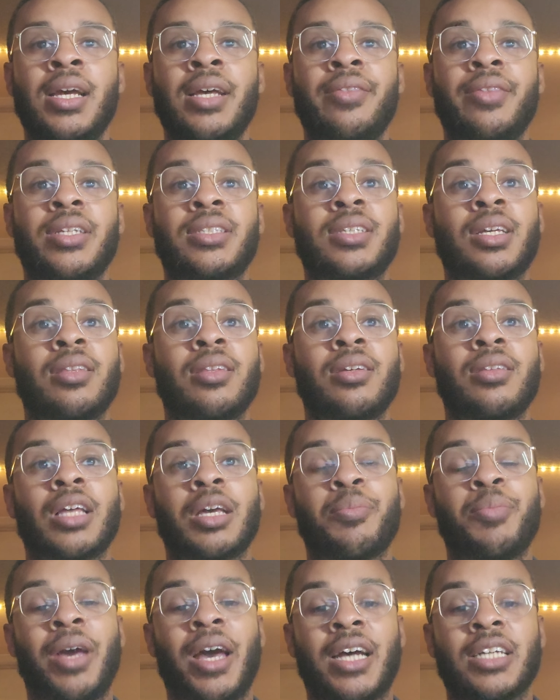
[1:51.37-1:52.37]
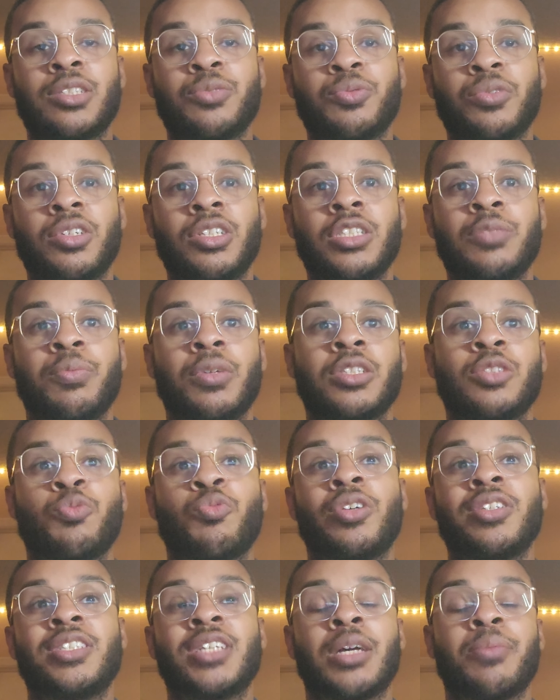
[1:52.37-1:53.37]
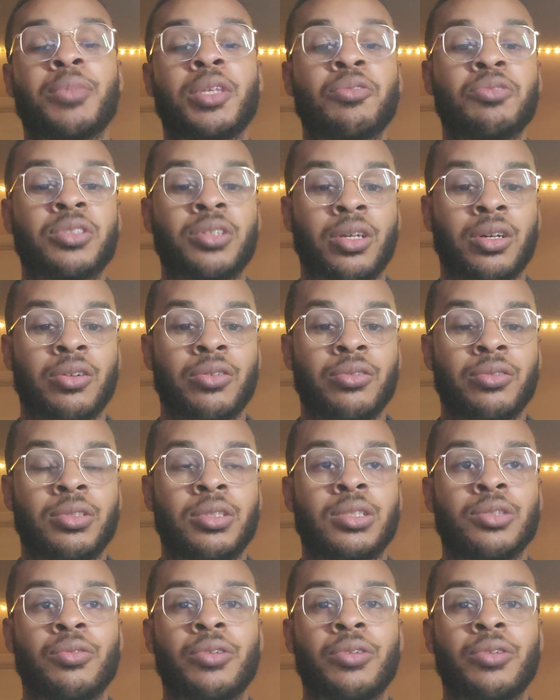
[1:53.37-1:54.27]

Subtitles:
This can look like passwords plus one-time use codes,